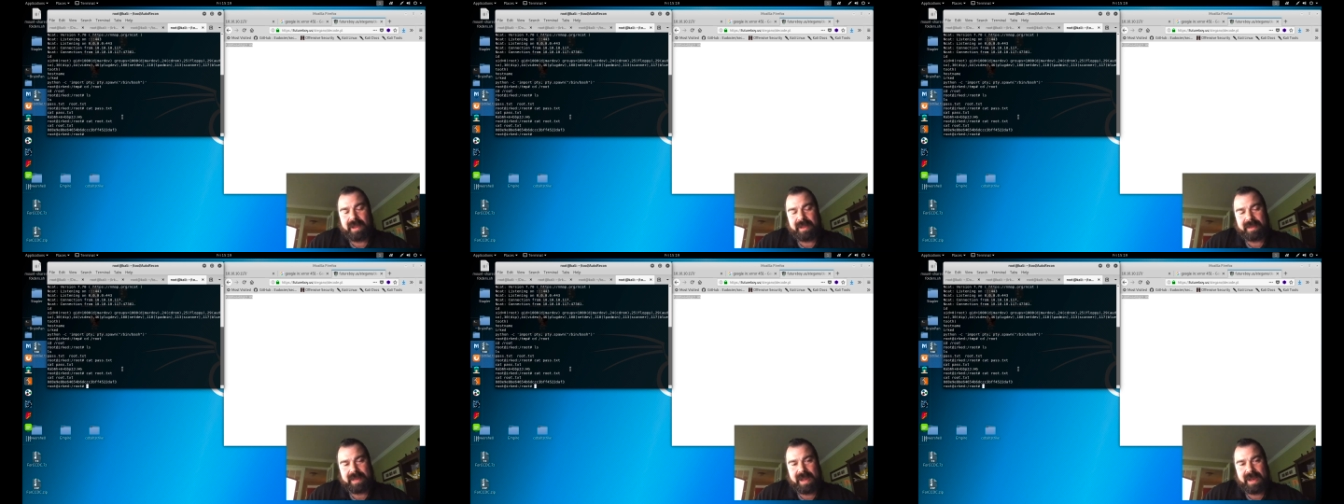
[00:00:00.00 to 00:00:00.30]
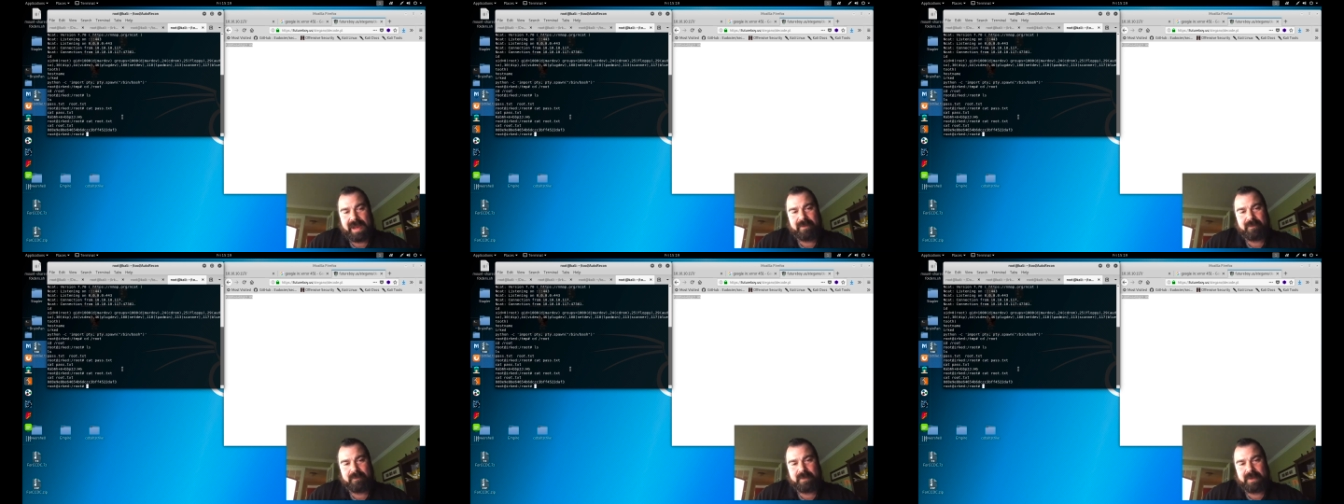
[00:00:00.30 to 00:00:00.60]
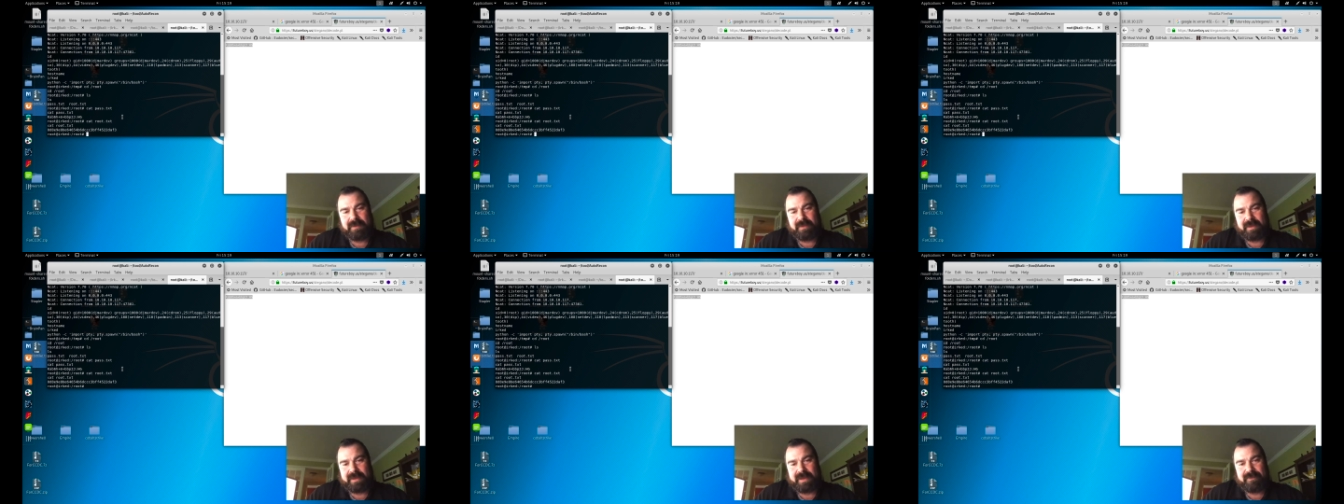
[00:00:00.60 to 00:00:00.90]
I kind of
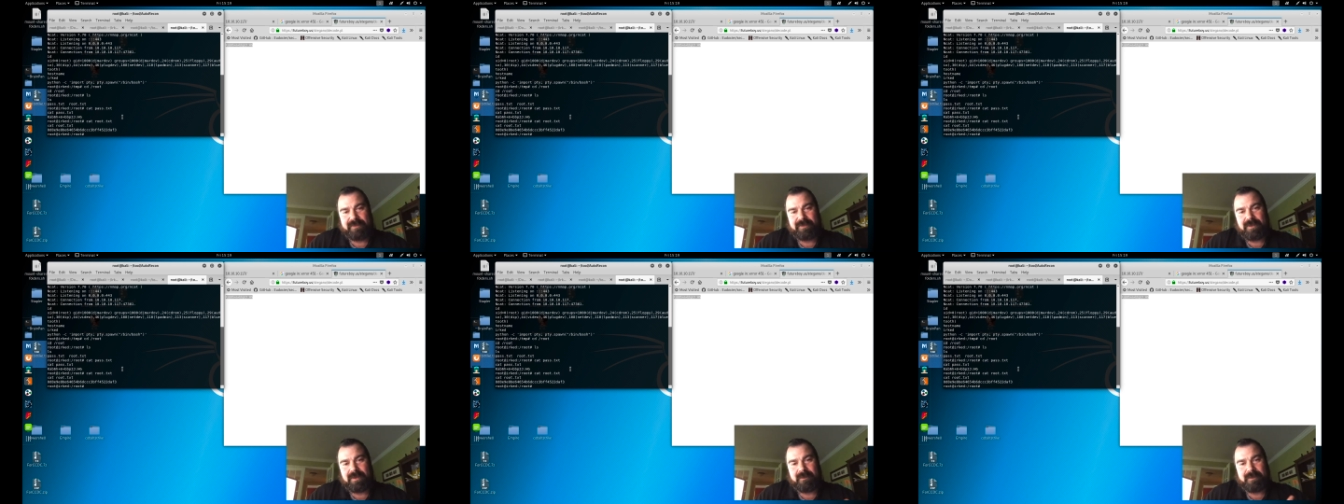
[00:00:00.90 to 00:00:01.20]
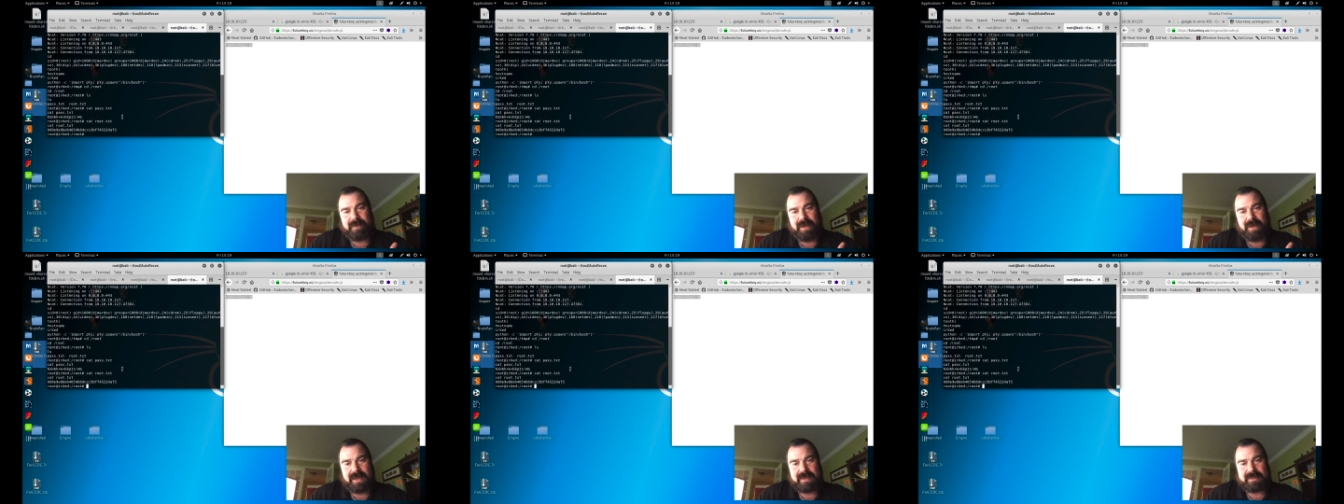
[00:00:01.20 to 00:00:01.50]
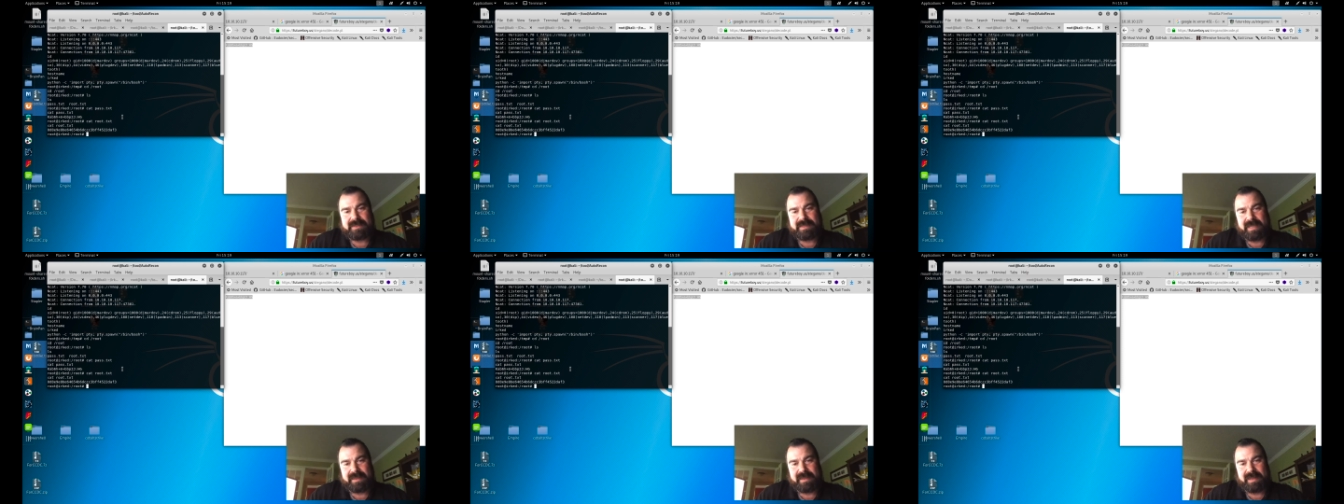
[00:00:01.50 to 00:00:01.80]
been looking for a
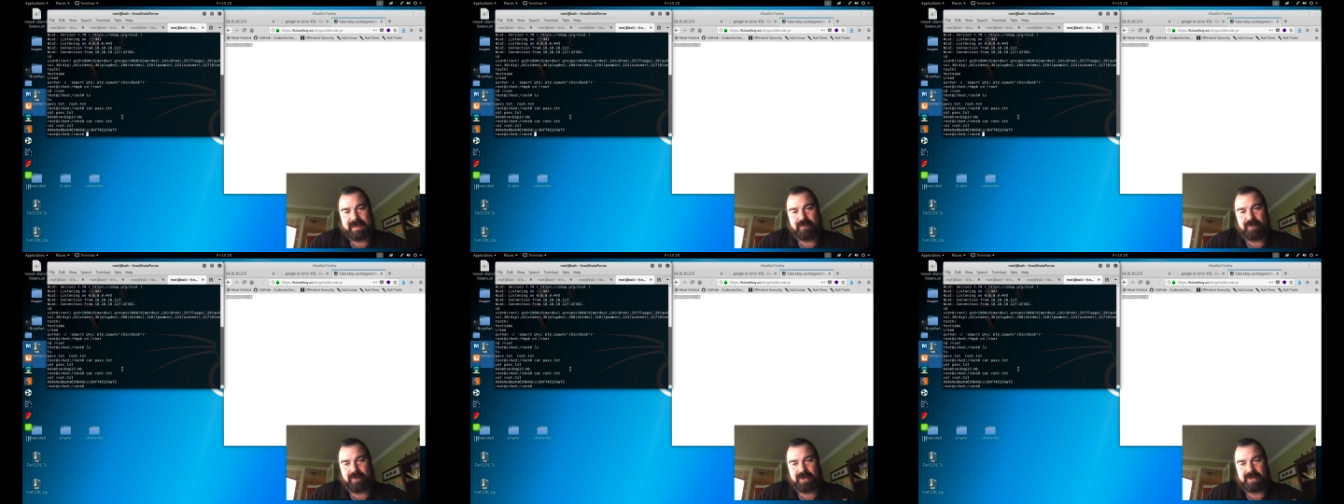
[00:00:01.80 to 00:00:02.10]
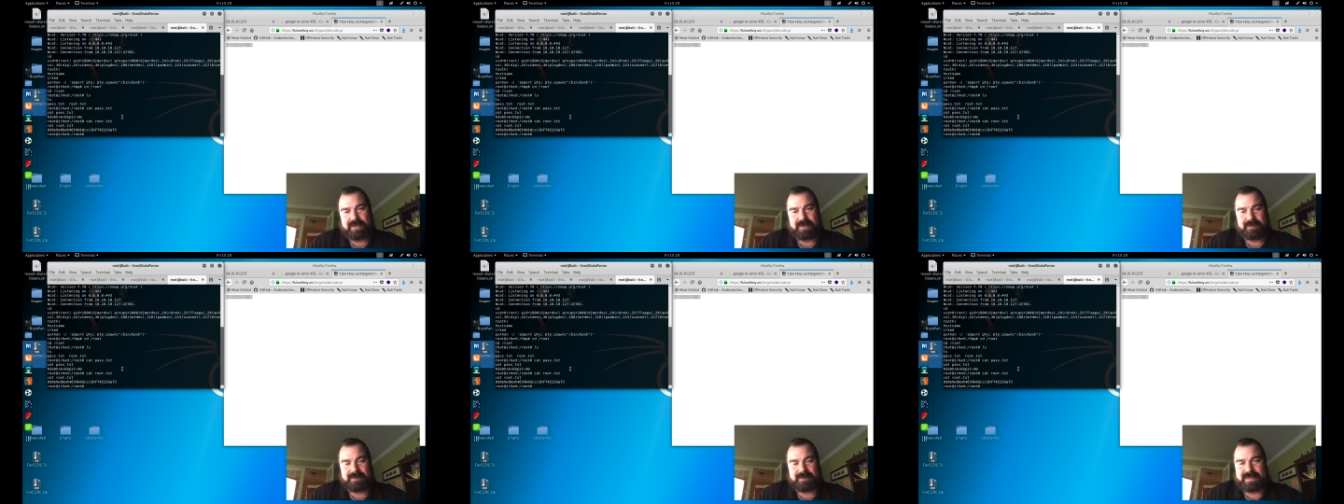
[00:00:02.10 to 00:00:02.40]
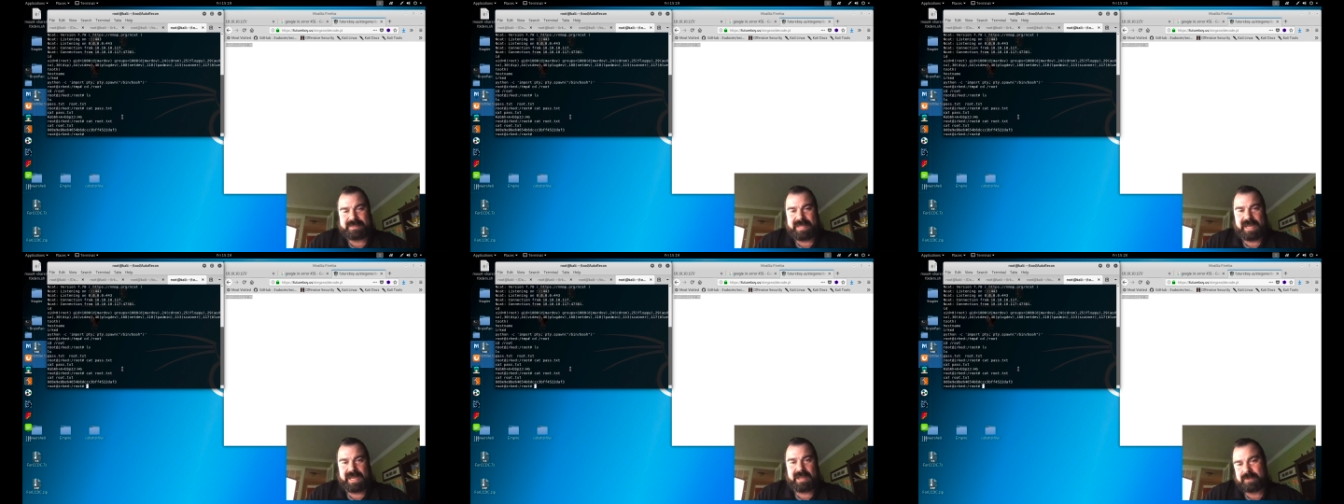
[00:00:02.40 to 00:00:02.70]
box that they brought some
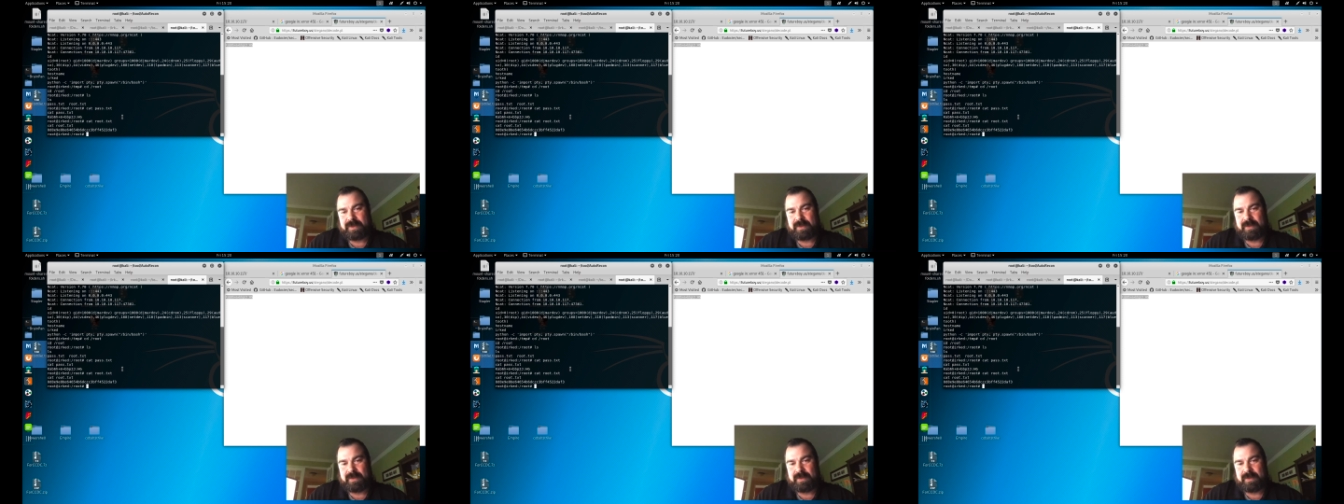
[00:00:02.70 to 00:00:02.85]
stego,